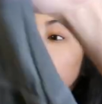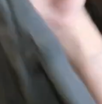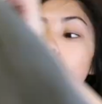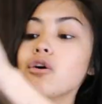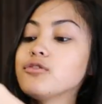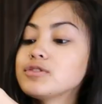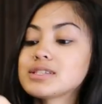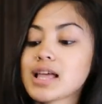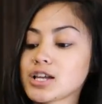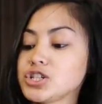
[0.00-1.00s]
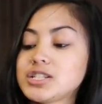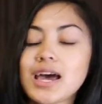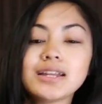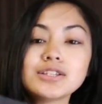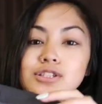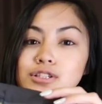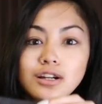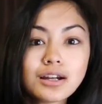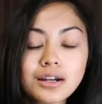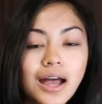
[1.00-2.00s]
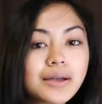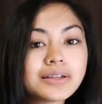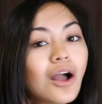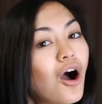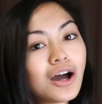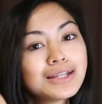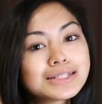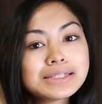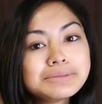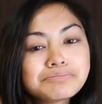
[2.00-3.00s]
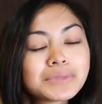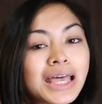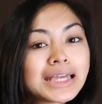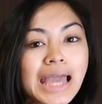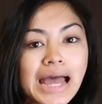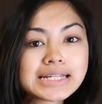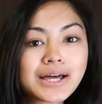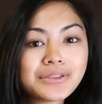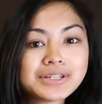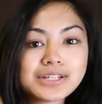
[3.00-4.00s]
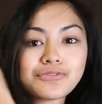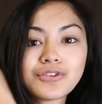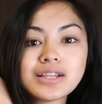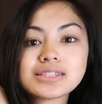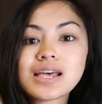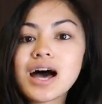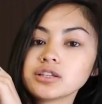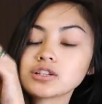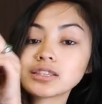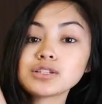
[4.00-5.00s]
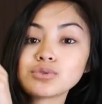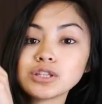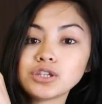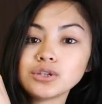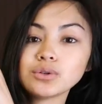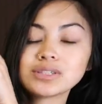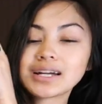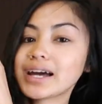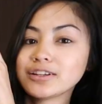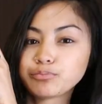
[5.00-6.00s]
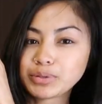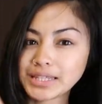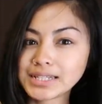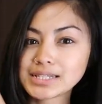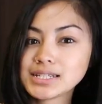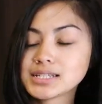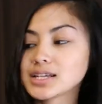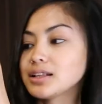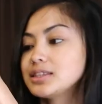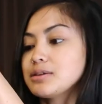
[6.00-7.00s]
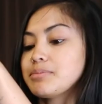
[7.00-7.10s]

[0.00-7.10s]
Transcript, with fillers: golf slash tennis skirt. I honestly can't tell the difference. It's got this really cute kind of pleated detail in